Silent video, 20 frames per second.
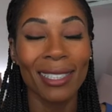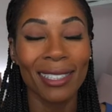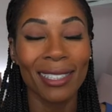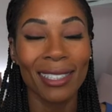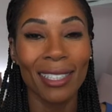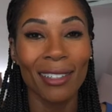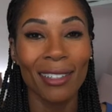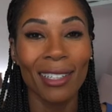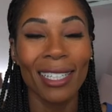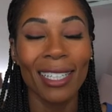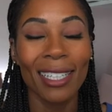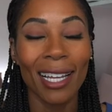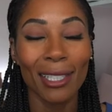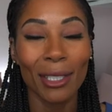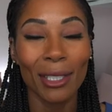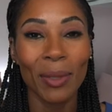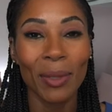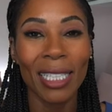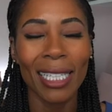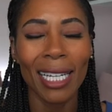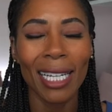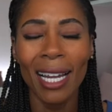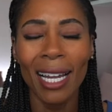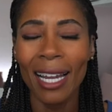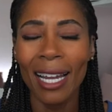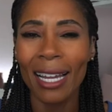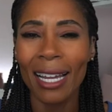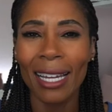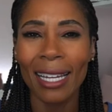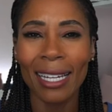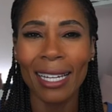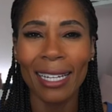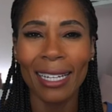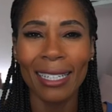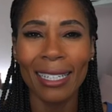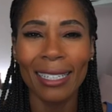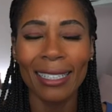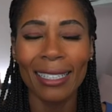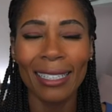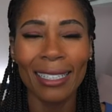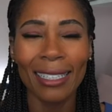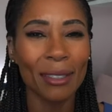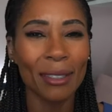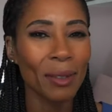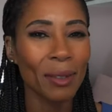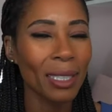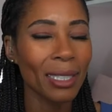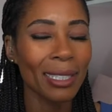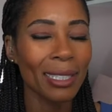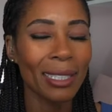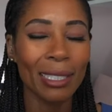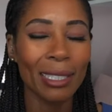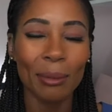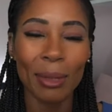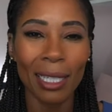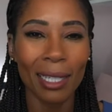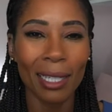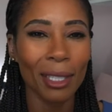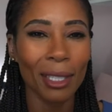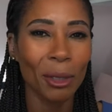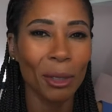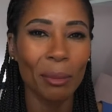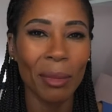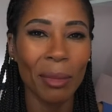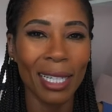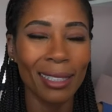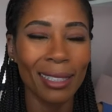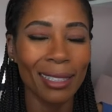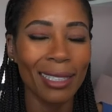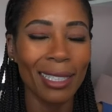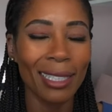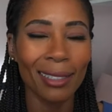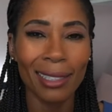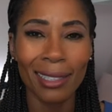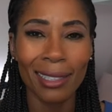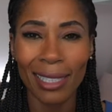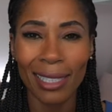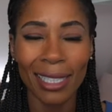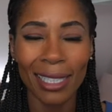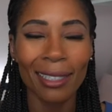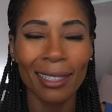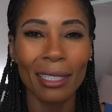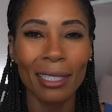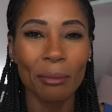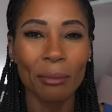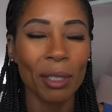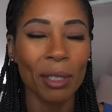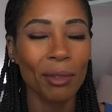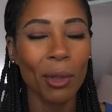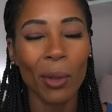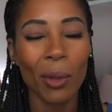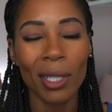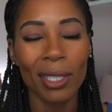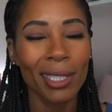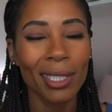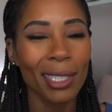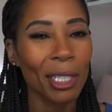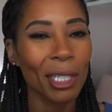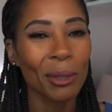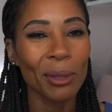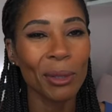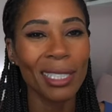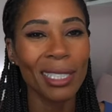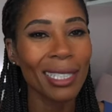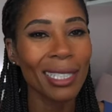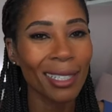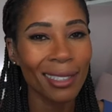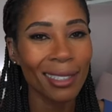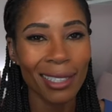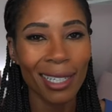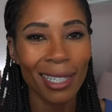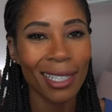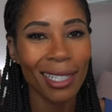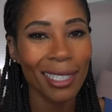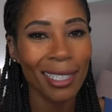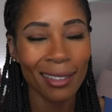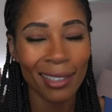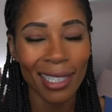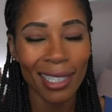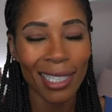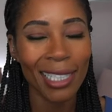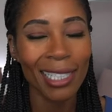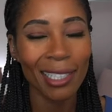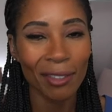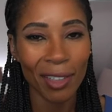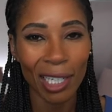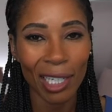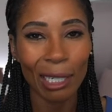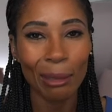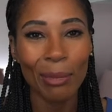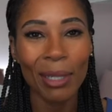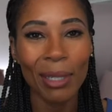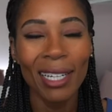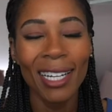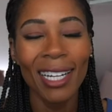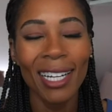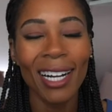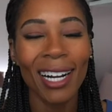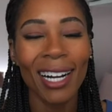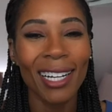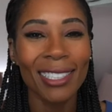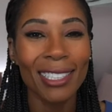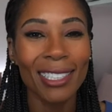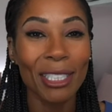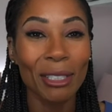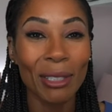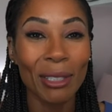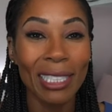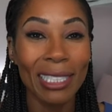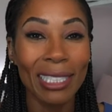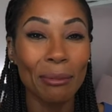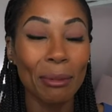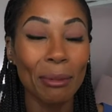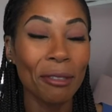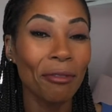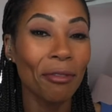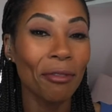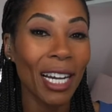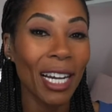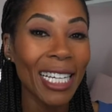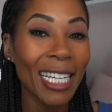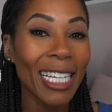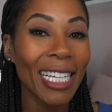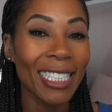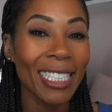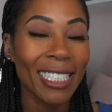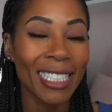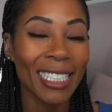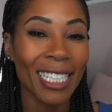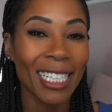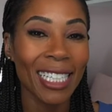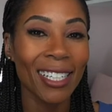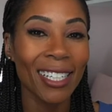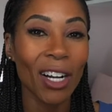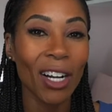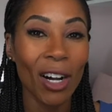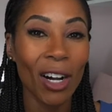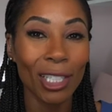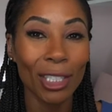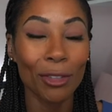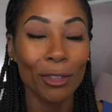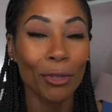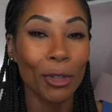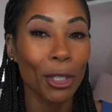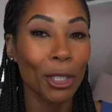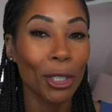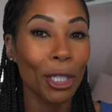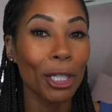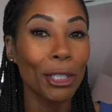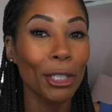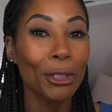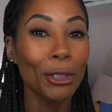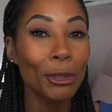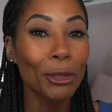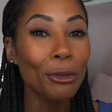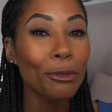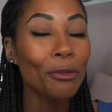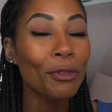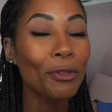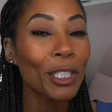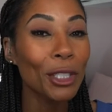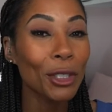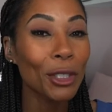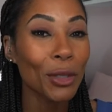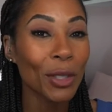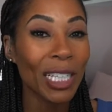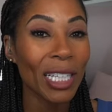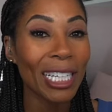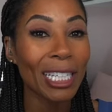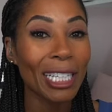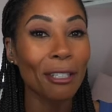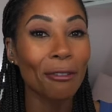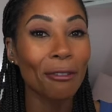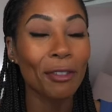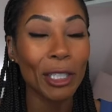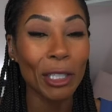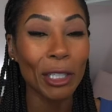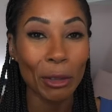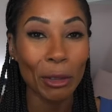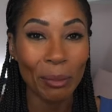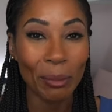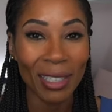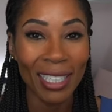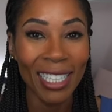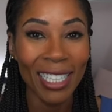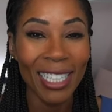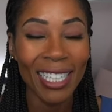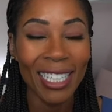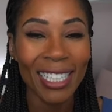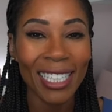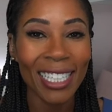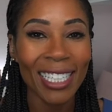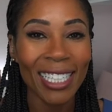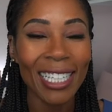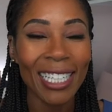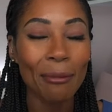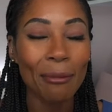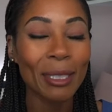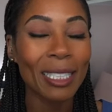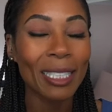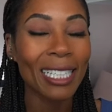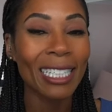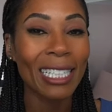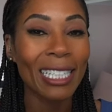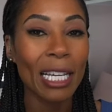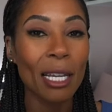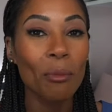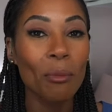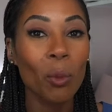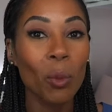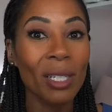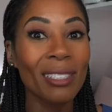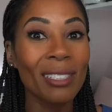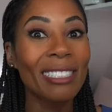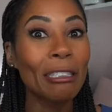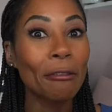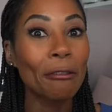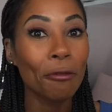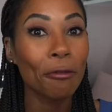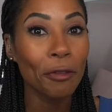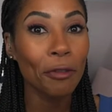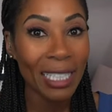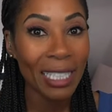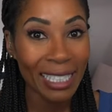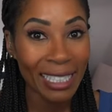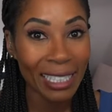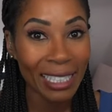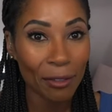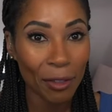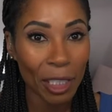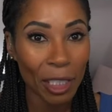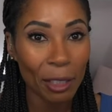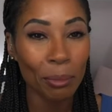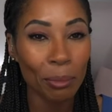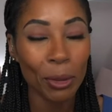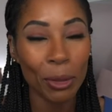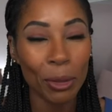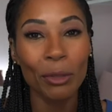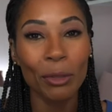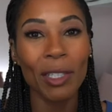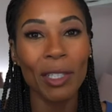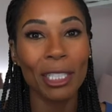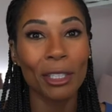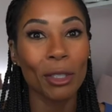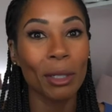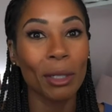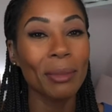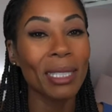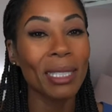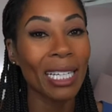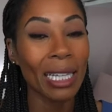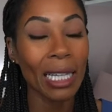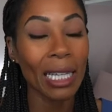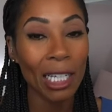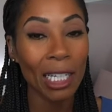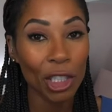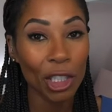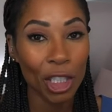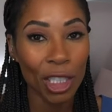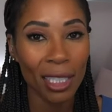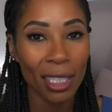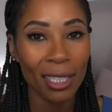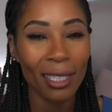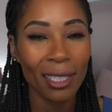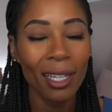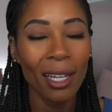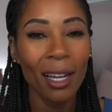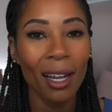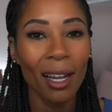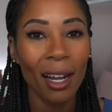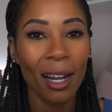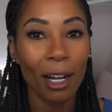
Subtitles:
6th hearing last week. And it really seems that though Mike Lindell didn't hear it, but of course, you know, Lindell's not here to give up. You know, he's been financing costs for a new feature length film that he happens to claim will definitively prove that Trump's election